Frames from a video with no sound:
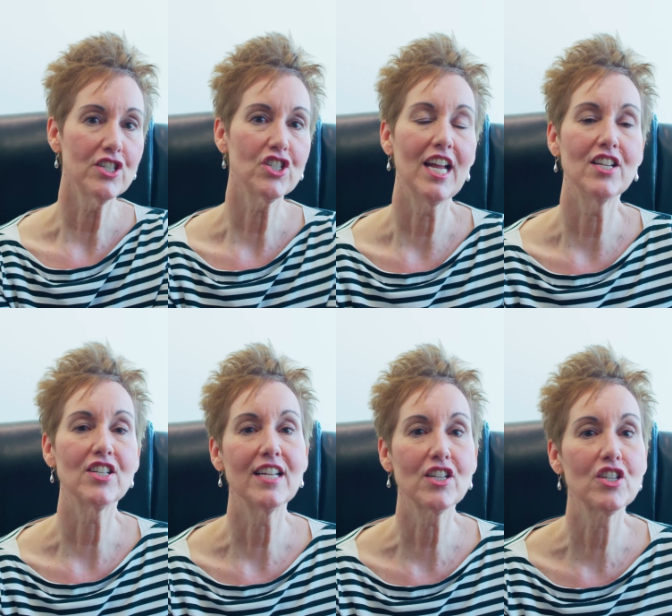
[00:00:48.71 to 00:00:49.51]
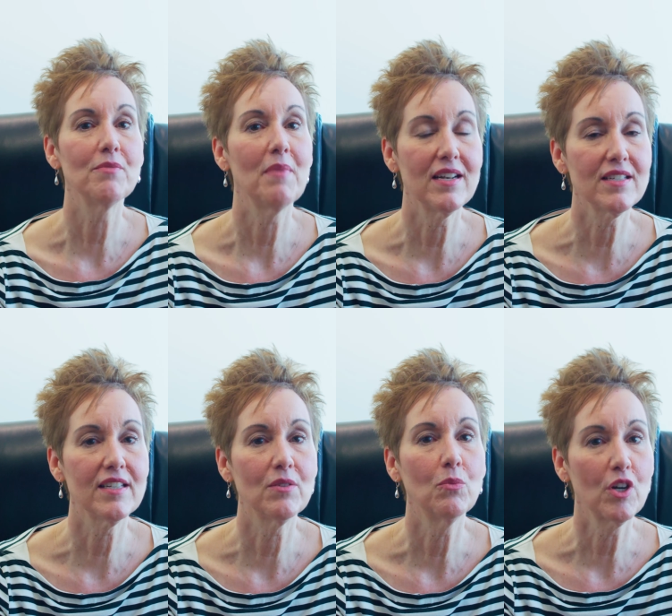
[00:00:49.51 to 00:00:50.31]
to Change Addiction
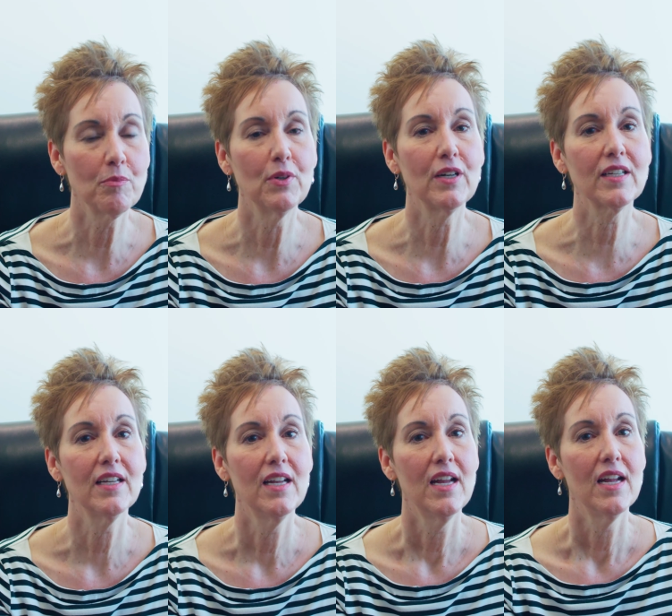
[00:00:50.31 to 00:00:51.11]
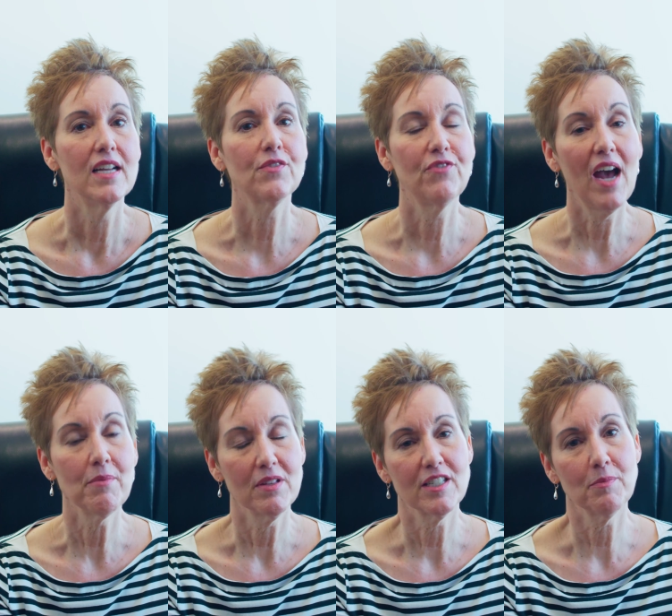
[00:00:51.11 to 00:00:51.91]
Medicine workbook is
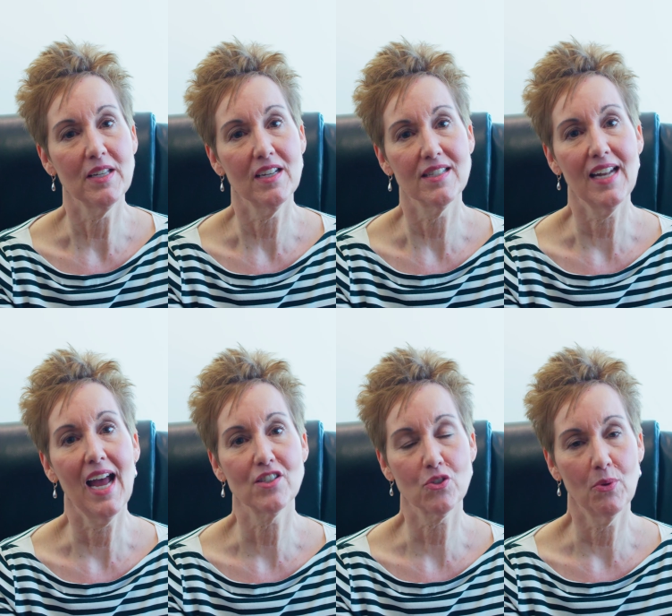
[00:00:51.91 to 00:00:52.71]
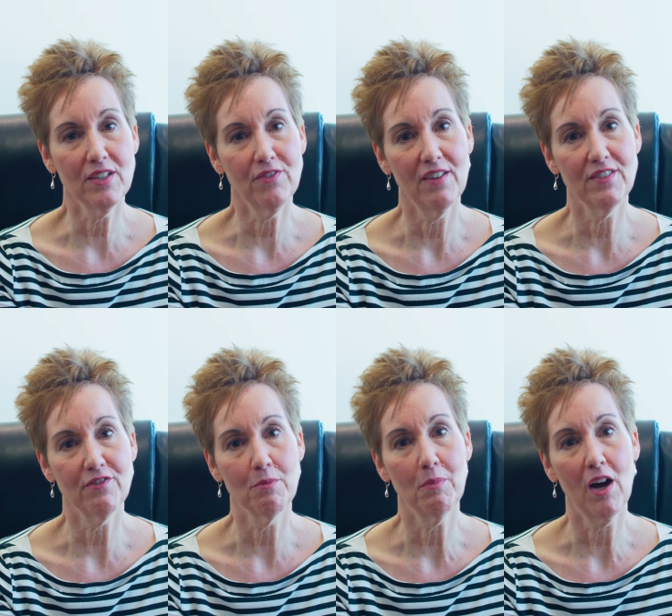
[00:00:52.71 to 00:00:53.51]
fabulous because it has 25
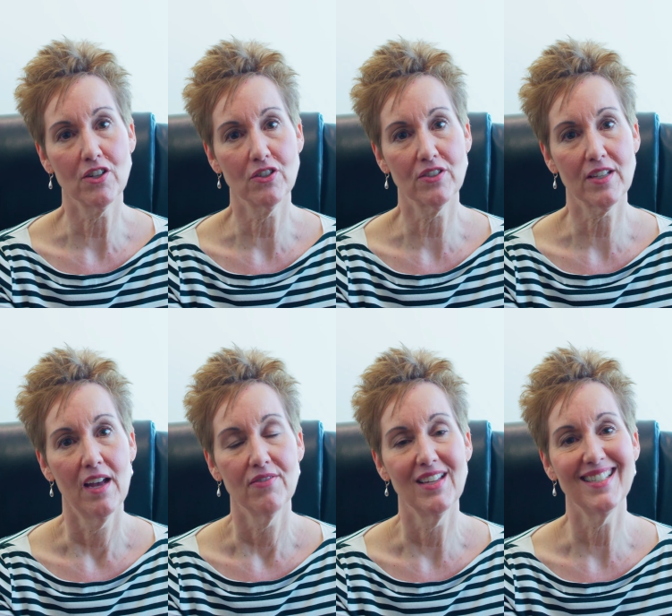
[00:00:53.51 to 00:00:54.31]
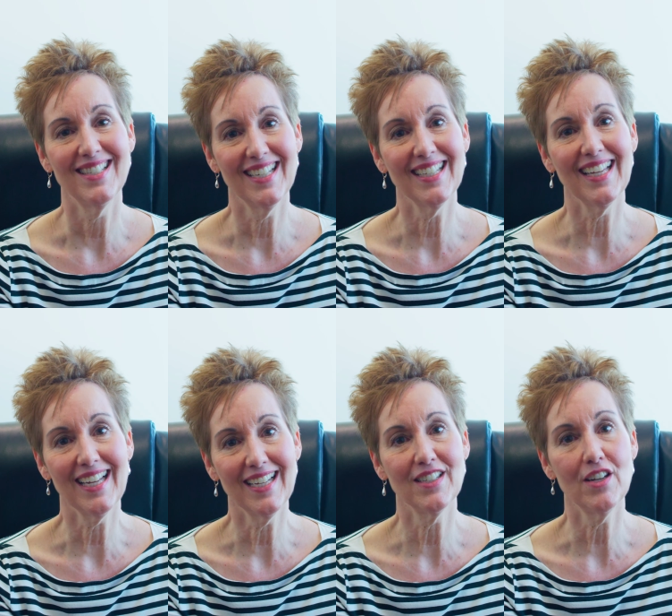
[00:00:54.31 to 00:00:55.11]
different modules that dig
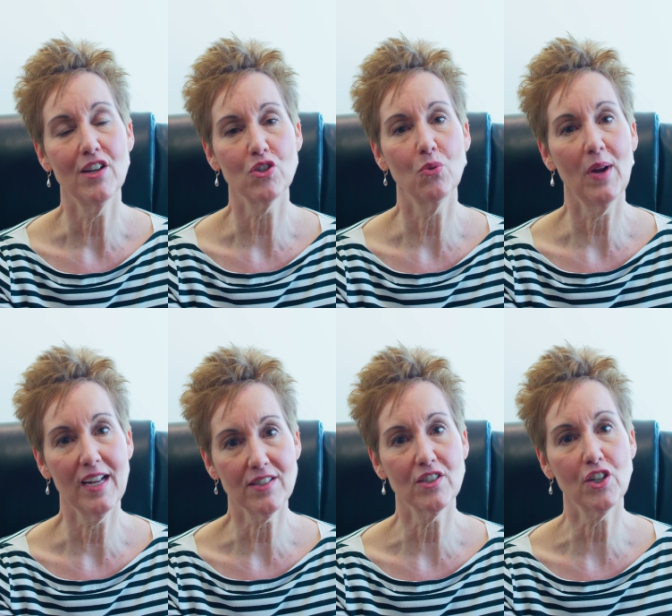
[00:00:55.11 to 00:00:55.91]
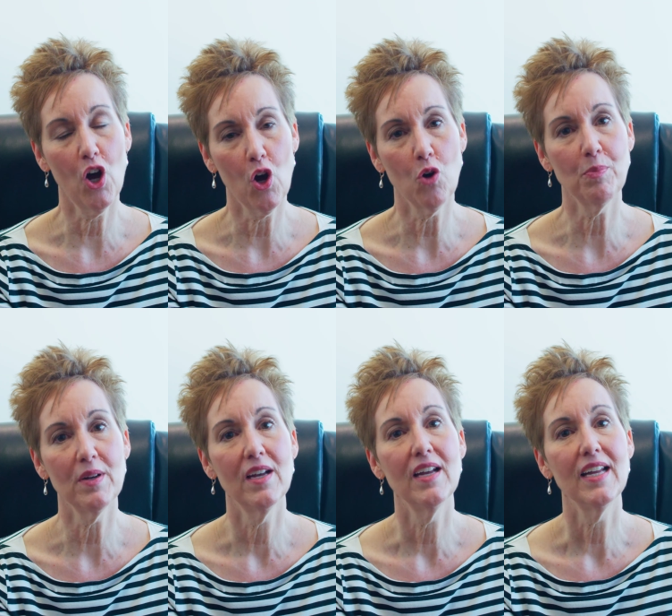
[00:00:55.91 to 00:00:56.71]
into ways to cope
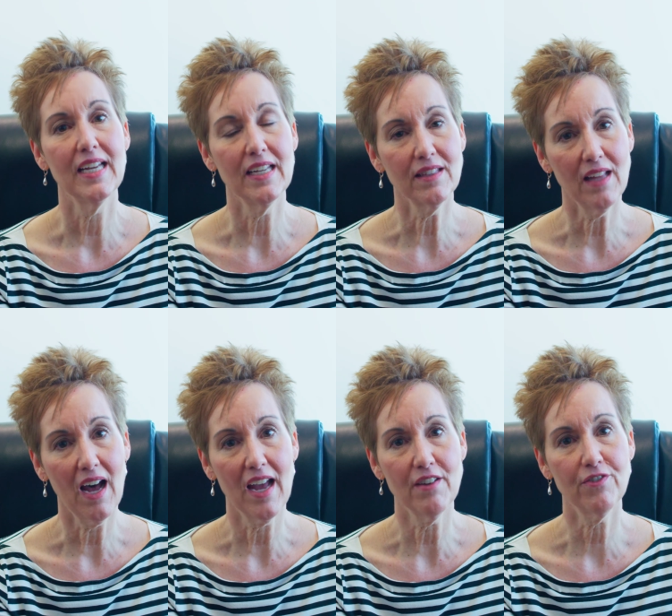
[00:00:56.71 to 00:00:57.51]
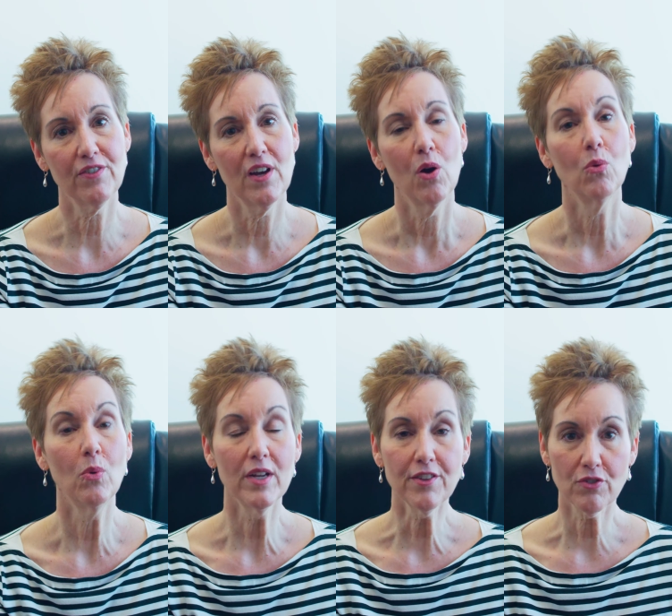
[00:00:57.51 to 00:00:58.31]
in life
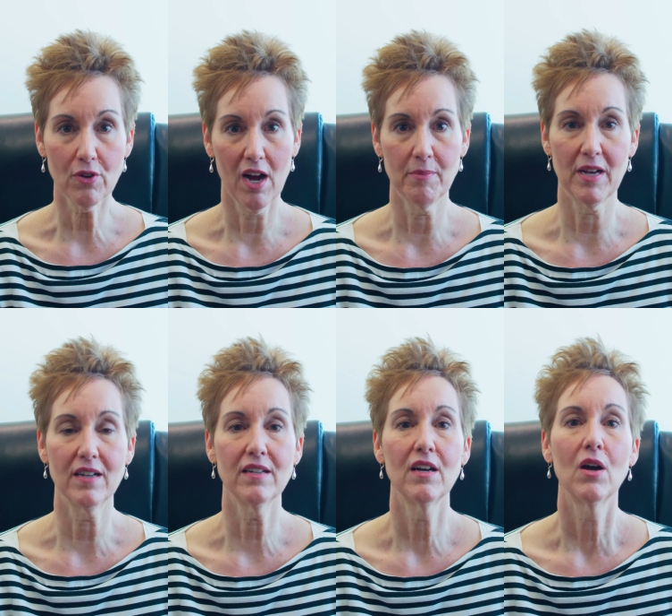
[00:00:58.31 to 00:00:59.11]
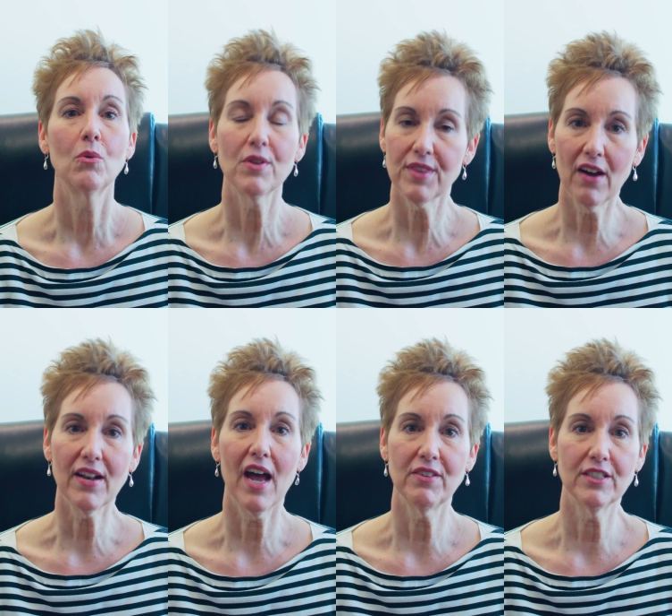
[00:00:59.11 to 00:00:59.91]
with trauma without
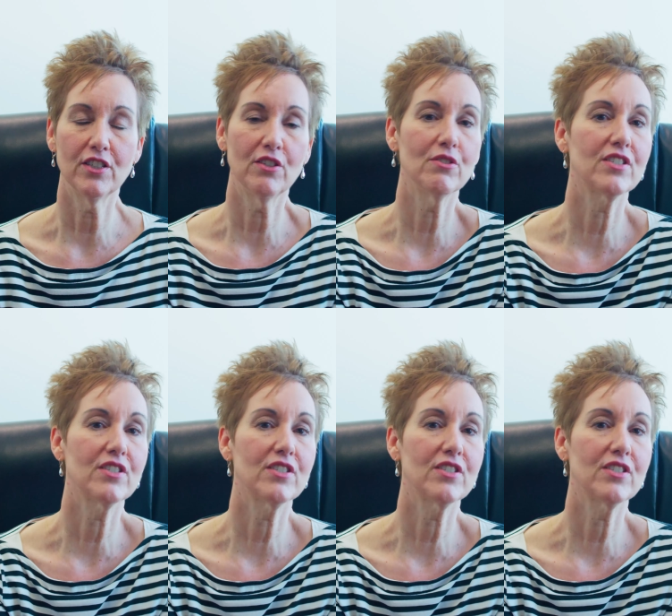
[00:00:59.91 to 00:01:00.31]
having to use